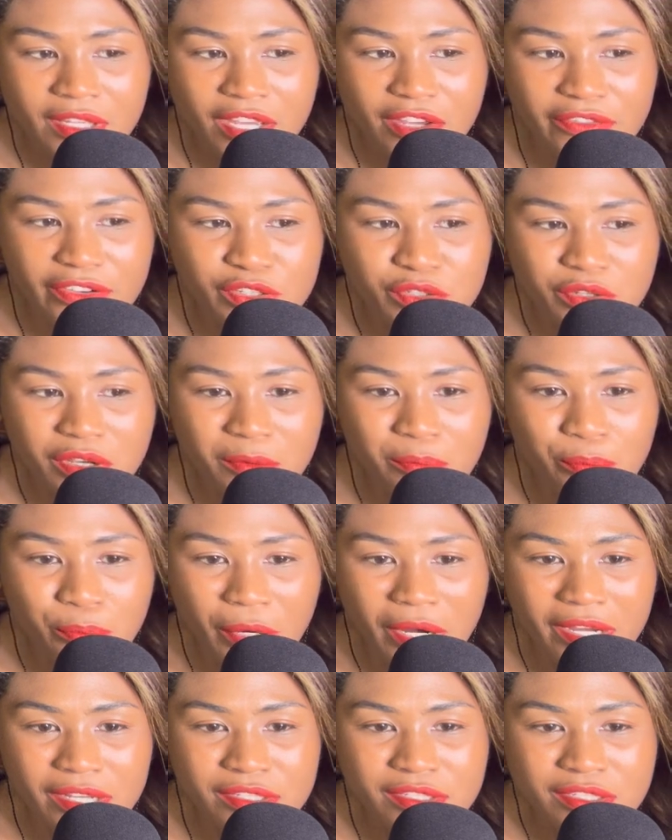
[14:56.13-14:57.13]
If I took a
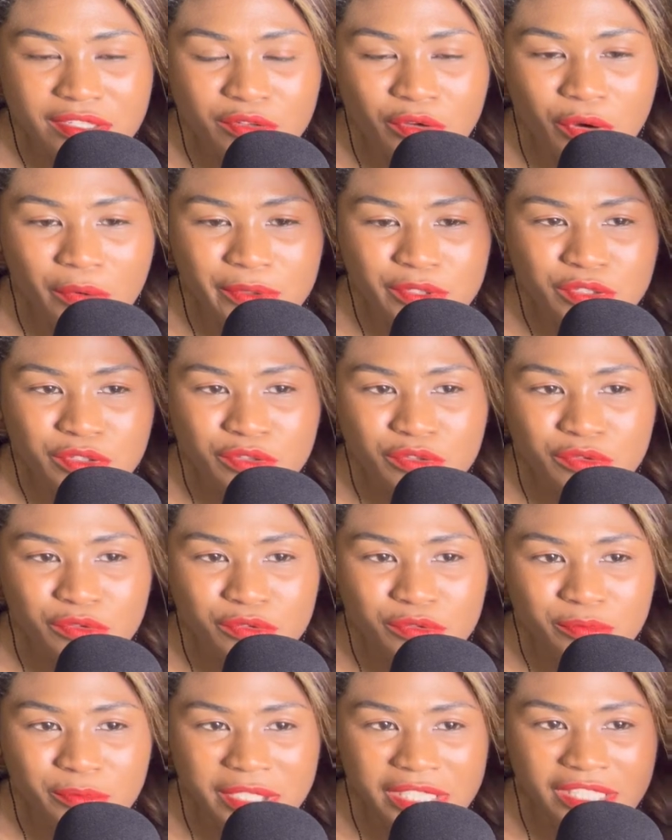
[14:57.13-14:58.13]
bus going
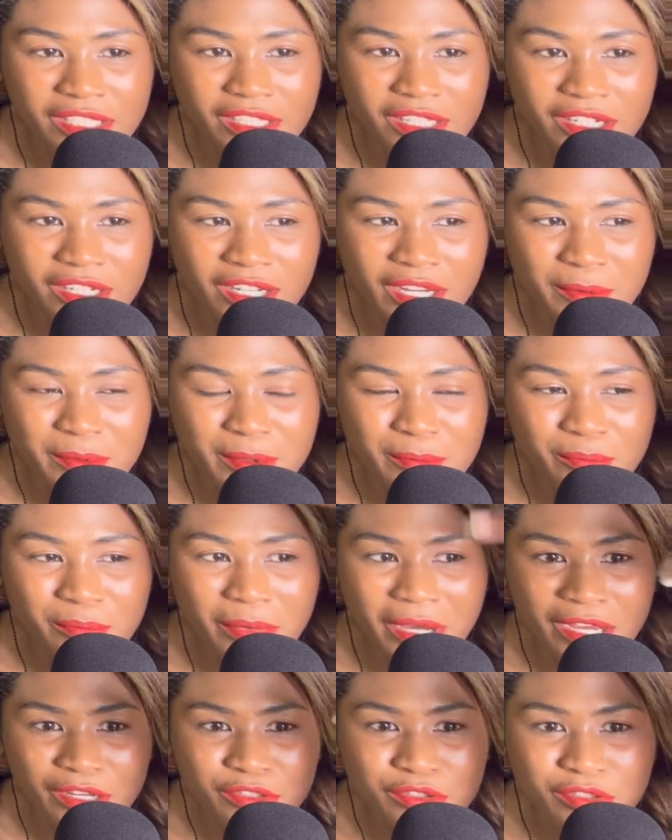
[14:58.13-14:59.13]
to Manila, coming
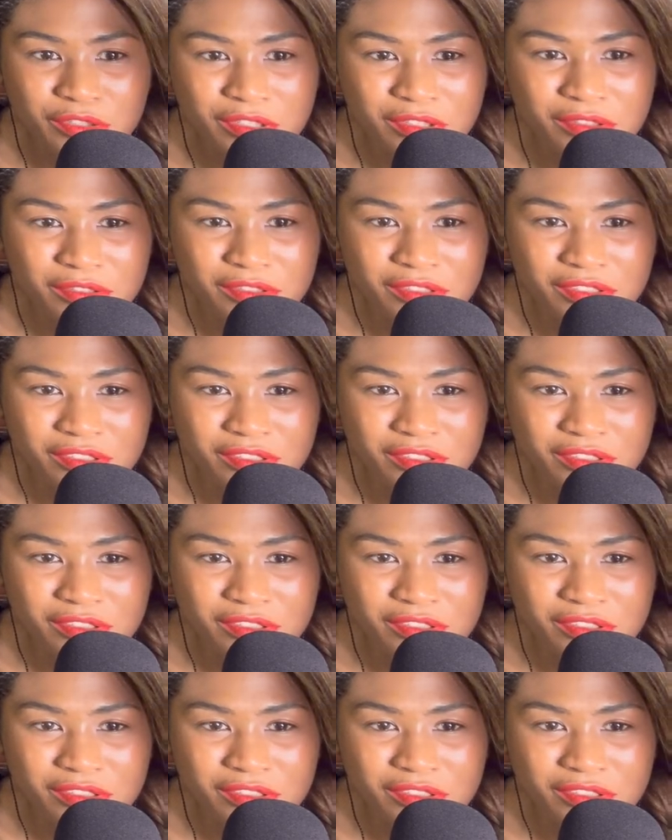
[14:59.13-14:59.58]
back to